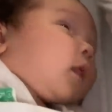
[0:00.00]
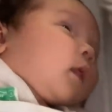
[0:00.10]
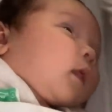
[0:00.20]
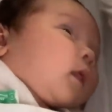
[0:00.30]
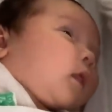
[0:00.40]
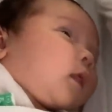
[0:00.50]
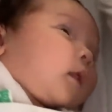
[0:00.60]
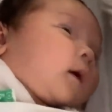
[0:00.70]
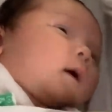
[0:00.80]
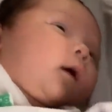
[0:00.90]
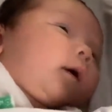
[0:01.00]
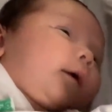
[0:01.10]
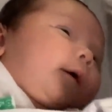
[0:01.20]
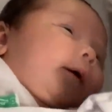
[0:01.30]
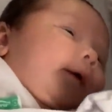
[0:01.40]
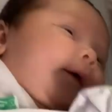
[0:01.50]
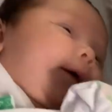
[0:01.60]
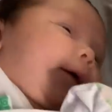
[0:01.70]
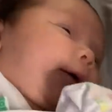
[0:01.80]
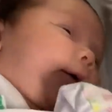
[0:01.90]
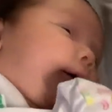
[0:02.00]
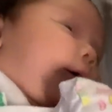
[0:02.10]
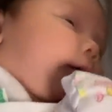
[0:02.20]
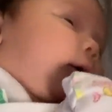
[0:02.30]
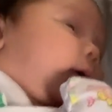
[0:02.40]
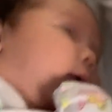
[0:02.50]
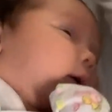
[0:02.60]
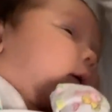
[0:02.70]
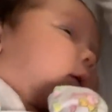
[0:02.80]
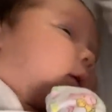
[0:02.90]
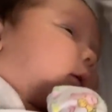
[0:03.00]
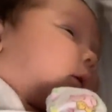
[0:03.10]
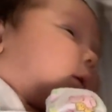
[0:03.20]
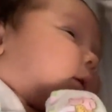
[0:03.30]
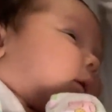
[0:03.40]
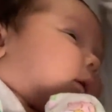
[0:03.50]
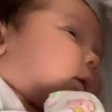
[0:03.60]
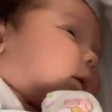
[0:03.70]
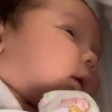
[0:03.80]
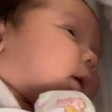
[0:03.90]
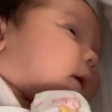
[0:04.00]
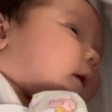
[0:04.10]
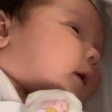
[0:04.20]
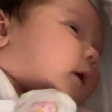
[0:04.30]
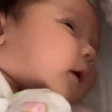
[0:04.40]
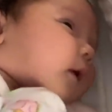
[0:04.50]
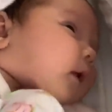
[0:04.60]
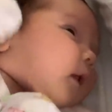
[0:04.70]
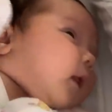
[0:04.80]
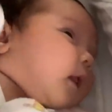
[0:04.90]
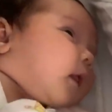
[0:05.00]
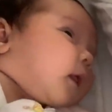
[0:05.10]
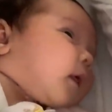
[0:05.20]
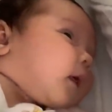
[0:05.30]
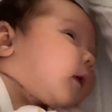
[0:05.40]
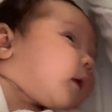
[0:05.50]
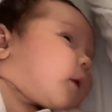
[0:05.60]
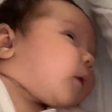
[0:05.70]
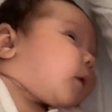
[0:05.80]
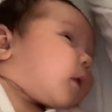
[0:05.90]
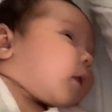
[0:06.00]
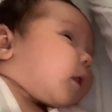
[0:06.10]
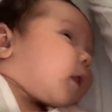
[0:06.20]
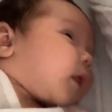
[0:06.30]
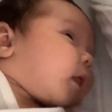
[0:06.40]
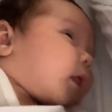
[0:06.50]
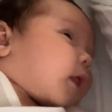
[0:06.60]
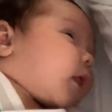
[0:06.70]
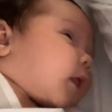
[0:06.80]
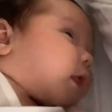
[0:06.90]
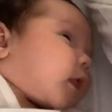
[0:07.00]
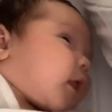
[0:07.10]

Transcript: What's that noise? What's that noise? Oh, what is